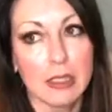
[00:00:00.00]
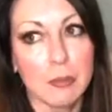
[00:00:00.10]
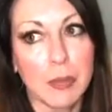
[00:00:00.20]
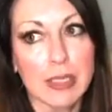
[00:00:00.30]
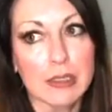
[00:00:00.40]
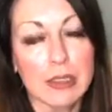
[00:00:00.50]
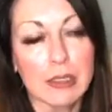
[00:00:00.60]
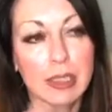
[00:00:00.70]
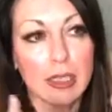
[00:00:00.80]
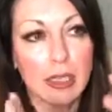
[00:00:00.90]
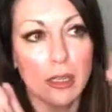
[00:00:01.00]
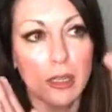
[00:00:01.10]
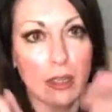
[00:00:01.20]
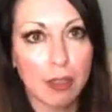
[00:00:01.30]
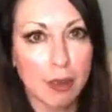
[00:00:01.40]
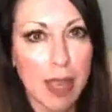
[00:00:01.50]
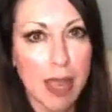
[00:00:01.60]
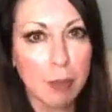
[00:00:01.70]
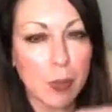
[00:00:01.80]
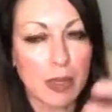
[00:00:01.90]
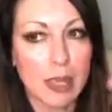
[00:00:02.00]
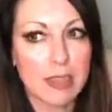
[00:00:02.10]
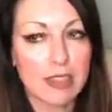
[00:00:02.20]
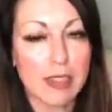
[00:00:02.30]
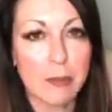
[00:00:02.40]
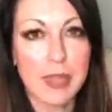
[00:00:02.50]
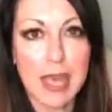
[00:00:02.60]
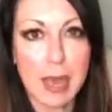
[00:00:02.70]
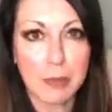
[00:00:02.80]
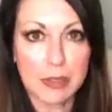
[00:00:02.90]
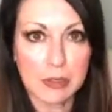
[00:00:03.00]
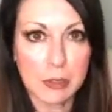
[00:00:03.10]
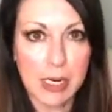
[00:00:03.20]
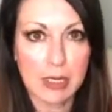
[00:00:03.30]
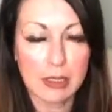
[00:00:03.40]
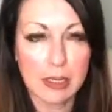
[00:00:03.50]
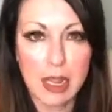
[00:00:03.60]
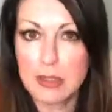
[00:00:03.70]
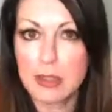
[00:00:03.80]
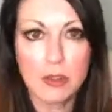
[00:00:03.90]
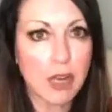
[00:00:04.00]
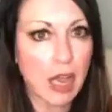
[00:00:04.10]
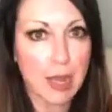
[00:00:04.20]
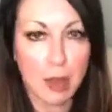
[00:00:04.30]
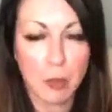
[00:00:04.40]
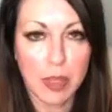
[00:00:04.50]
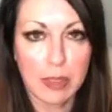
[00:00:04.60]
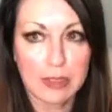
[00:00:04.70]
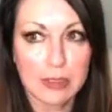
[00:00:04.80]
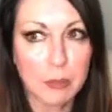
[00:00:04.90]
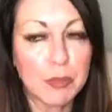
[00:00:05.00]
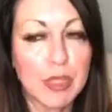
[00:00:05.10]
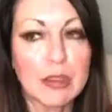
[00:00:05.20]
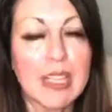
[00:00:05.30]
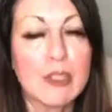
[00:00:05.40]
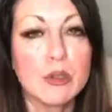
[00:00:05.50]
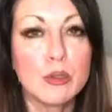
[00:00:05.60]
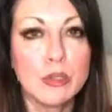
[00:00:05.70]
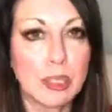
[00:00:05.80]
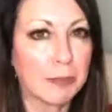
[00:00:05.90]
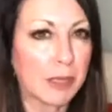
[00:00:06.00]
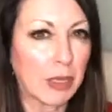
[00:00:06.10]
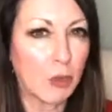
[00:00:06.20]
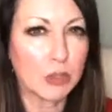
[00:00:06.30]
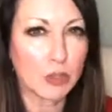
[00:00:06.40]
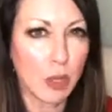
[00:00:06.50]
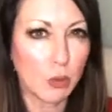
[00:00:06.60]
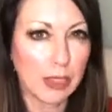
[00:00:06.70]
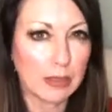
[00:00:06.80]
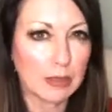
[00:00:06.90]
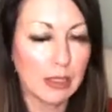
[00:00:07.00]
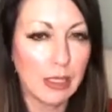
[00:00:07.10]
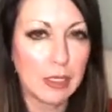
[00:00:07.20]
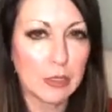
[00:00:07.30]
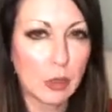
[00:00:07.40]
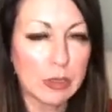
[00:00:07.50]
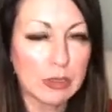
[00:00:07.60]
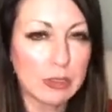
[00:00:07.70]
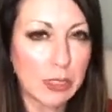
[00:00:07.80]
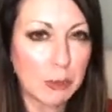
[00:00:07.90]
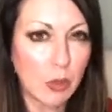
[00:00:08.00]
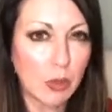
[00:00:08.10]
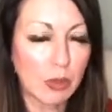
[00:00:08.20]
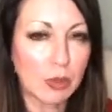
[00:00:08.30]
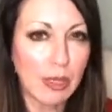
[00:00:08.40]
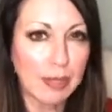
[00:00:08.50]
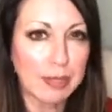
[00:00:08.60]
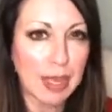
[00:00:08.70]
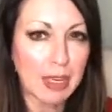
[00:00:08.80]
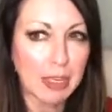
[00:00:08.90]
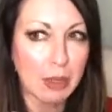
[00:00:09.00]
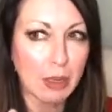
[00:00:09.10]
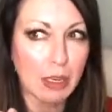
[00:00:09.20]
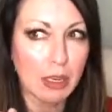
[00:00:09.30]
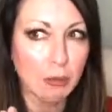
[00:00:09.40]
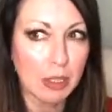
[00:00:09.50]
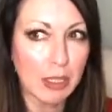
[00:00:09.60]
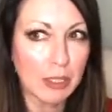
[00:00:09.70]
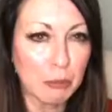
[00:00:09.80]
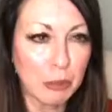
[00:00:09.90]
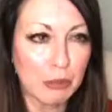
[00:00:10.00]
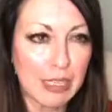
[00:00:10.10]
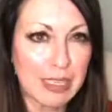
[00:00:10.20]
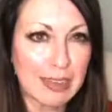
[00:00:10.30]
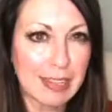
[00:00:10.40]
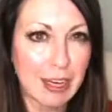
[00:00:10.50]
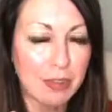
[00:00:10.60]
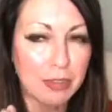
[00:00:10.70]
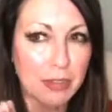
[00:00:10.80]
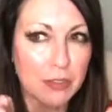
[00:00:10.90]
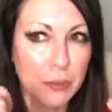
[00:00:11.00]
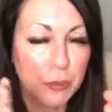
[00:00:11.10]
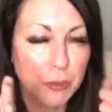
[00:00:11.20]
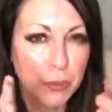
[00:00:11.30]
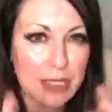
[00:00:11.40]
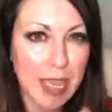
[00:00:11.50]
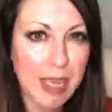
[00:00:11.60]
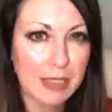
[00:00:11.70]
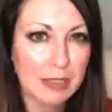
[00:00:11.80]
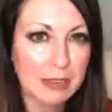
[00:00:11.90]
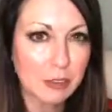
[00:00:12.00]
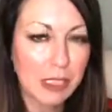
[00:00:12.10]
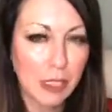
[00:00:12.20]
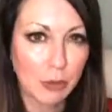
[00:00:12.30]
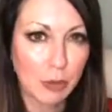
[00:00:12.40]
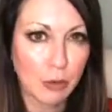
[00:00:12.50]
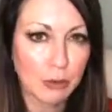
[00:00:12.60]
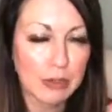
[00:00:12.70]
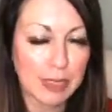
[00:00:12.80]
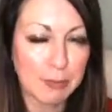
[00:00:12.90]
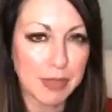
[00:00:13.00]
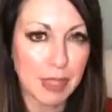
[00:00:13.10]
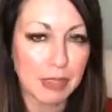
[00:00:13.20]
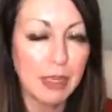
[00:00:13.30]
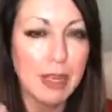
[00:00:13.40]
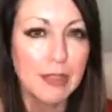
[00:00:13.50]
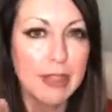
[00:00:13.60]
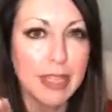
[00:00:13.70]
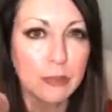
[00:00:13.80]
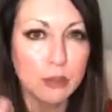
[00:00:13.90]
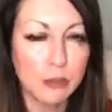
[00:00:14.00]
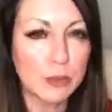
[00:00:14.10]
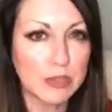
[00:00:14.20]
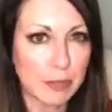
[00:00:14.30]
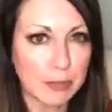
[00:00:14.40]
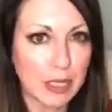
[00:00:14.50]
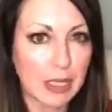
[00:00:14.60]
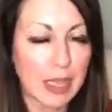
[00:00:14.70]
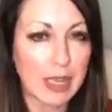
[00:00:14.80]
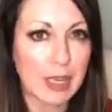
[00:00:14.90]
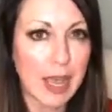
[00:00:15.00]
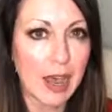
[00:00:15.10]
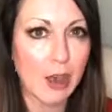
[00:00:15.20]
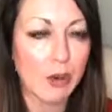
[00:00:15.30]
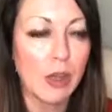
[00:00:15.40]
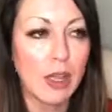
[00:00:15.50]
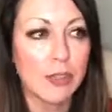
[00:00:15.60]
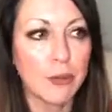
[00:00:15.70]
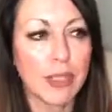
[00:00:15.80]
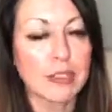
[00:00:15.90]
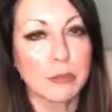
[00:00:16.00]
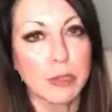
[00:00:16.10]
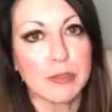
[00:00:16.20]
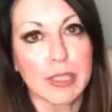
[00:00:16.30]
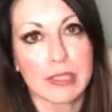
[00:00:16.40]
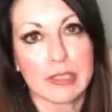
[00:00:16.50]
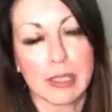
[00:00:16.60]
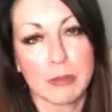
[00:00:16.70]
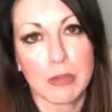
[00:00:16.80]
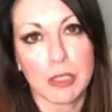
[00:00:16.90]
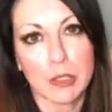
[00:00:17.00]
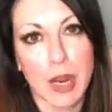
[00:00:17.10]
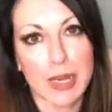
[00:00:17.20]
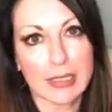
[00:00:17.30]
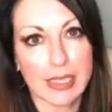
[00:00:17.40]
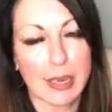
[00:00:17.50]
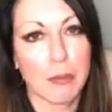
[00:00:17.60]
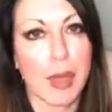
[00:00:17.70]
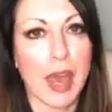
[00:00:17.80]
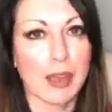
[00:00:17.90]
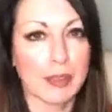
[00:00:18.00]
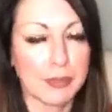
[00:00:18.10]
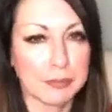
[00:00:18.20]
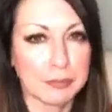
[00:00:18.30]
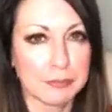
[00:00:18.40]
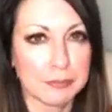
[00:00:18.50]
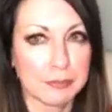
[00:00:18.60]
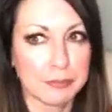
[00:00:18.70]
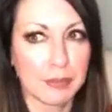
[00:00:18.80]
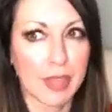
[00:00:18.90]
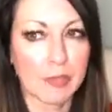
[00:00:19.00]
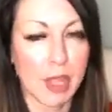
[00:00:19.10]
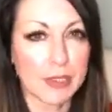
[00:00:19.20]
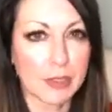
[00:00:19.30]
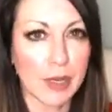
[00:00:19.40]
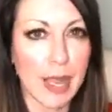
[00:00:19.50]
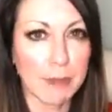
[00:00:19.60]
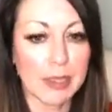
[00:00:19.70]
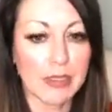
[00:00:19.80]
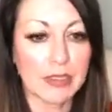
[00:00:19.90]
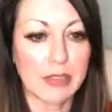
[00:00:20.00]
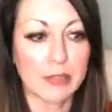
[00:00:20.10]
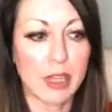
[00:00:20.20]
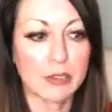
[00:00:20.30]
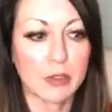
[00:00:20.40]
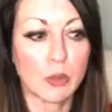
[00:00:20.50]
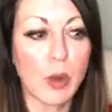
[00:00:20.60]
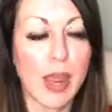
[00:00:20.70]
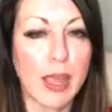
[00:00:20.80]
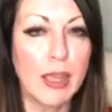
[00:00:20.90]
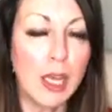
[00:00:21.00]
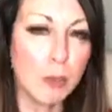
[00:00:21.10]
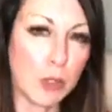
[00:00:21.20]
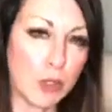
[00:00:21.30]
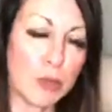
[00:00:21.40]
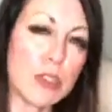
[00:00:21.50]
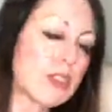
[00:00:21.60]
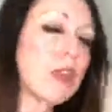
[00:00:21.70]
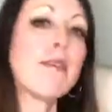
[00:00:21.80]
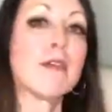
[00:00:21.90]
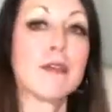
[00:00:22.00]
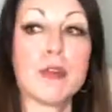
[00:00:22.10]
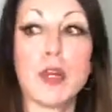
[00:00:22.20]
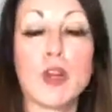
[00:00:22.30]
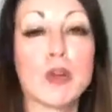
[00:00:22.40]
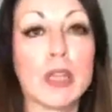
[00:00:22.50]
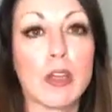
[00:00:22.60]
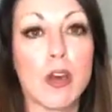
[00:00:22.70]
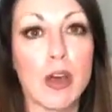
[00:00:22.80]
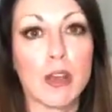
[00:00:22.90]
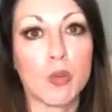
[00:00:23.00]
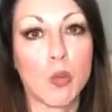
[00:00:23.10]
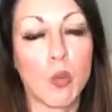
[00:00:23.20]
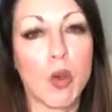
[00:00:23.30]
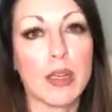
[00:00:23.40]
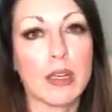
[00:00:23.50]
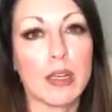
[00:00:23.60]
basically they're happy and then something happens, right? And then they're not happy. They lose something almost always. So it's typical that in a really good movie that this protagonist or hero, same thing, they lose something, and now the rest of the movie is them trying to get it back. They've lost their happiness, they've lost their way, but you discover very early on what